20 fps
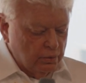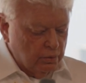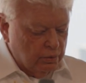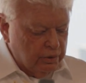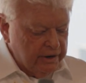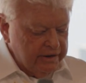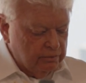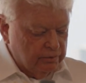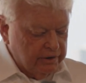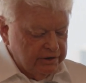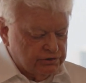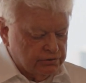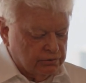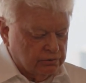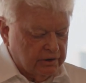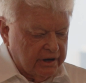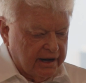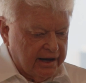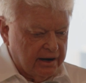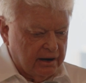We
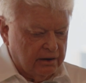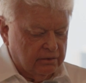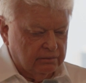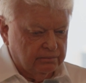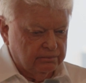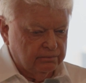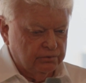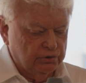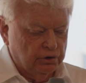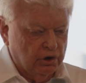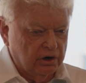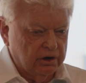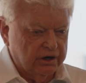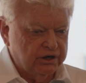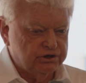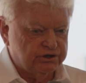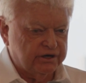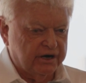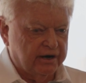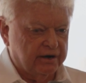took our
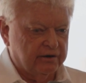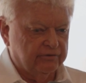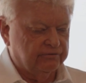knowledge